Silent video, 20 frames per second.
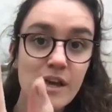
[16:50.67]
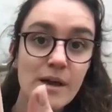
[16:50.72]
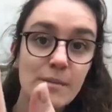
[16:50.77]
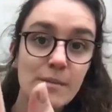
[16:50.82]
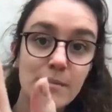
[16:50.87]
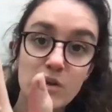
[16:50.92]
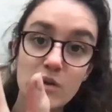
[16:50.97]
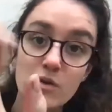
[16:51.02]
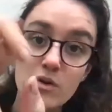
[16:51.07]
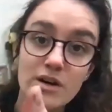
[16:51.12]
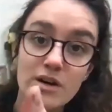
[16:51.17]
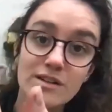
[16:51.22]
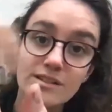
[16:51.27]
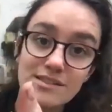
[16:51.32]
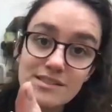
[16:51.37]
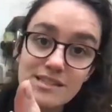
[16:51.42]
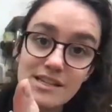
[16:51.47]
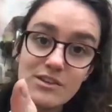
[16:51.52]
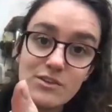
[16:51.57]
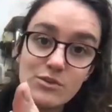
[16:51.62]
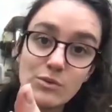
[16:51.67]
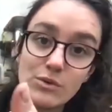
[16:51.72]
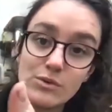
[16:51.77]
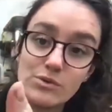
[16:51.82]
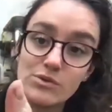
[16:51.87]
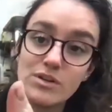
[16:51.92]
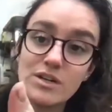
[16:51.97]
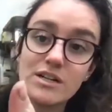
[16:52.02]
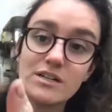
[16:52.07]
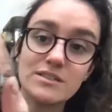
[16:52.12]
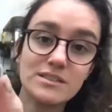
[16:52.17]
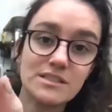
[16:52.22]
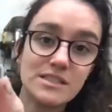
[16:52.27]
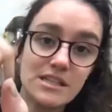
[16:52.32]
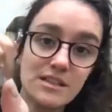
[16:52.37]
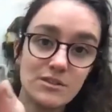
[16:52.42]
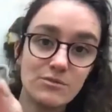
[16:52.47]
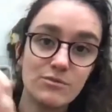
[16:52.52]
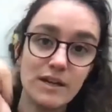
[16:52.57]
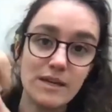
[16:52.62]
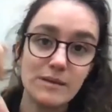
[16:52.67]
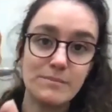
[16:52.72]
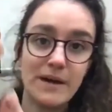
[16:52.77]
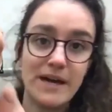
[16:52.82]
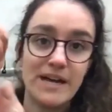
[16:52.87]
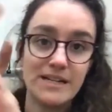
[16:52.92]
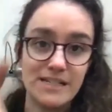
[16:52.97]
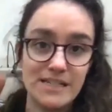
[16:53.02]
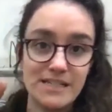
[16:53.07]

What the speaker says: but you can't see through, you can't see the ring band.